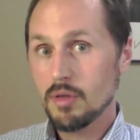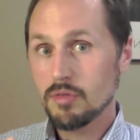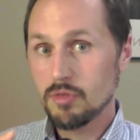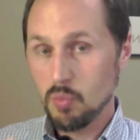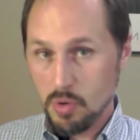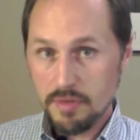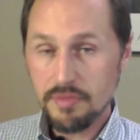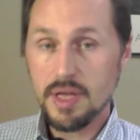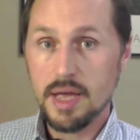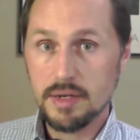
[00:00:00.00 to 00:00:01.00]
So one of
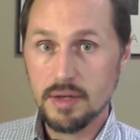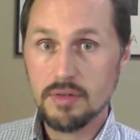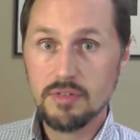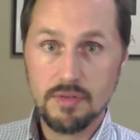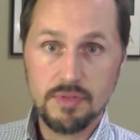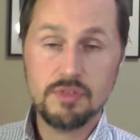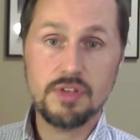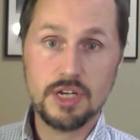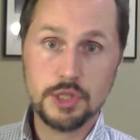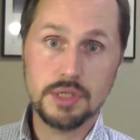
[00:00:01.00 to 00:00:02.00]
the ideas of this
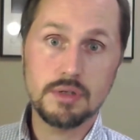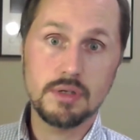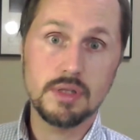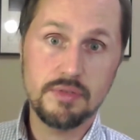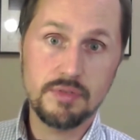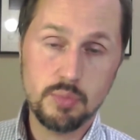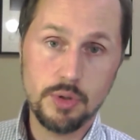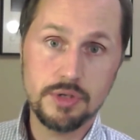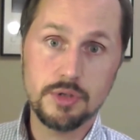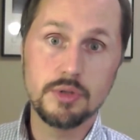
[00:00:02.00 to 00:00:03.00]
section
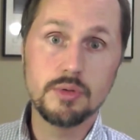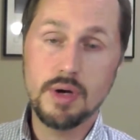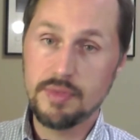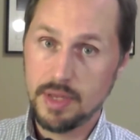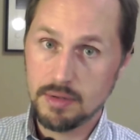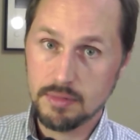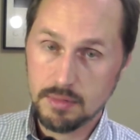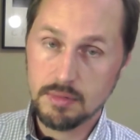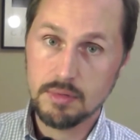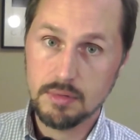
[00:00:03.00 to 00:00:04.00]
11.2 and then
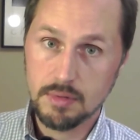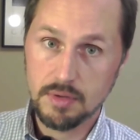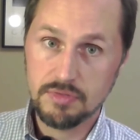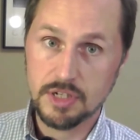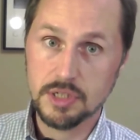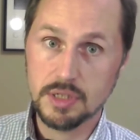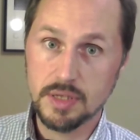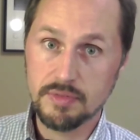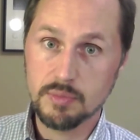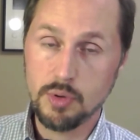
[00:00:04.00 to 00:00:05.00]
section
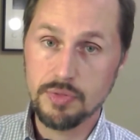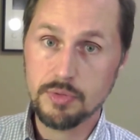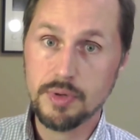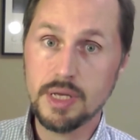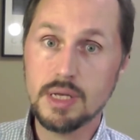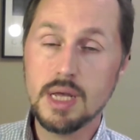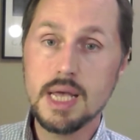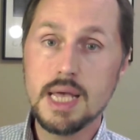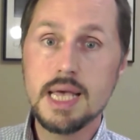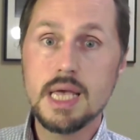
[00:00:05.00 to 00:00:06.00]
11.3
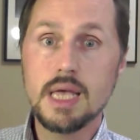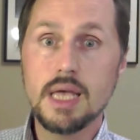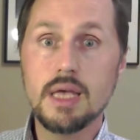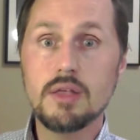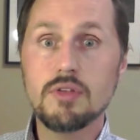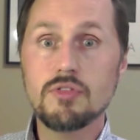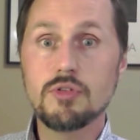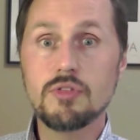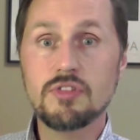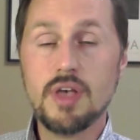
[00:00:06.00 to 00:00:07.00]
is
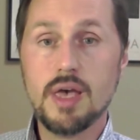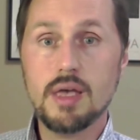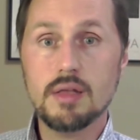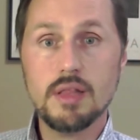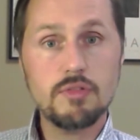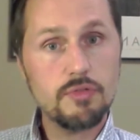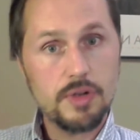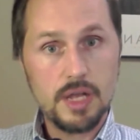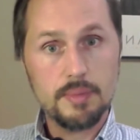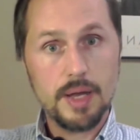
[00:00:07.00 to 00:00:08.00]
to say, let's
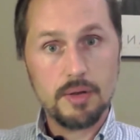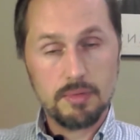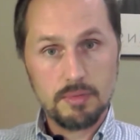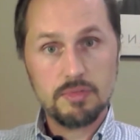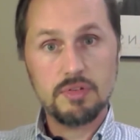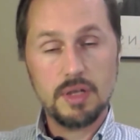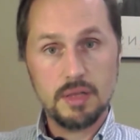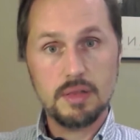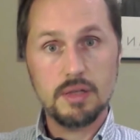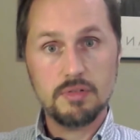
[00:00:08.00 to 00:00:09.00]
forget about
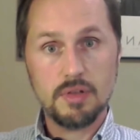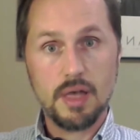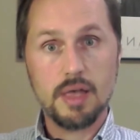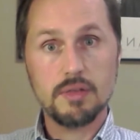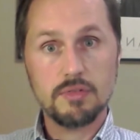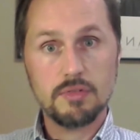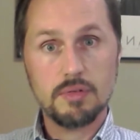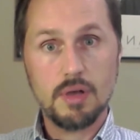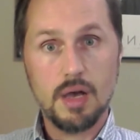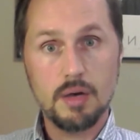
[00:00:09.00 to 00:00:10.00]
seeing these as
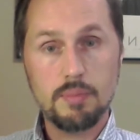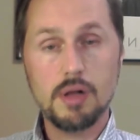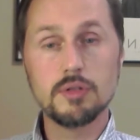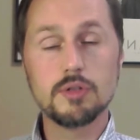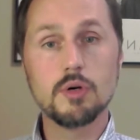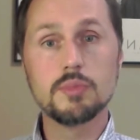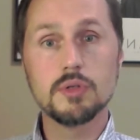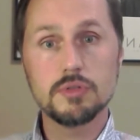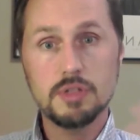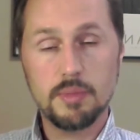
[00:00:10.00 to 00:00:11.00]

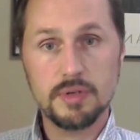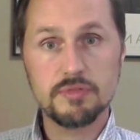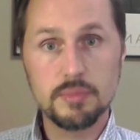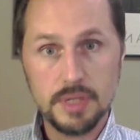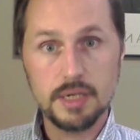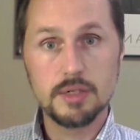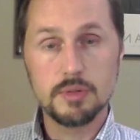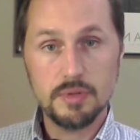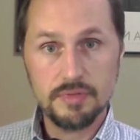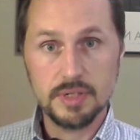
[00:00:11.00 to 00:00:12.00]
polynomials coming from taking
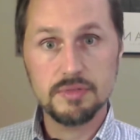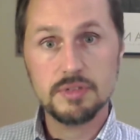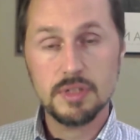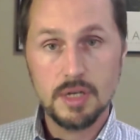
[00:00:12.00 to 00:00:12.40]
derivatives,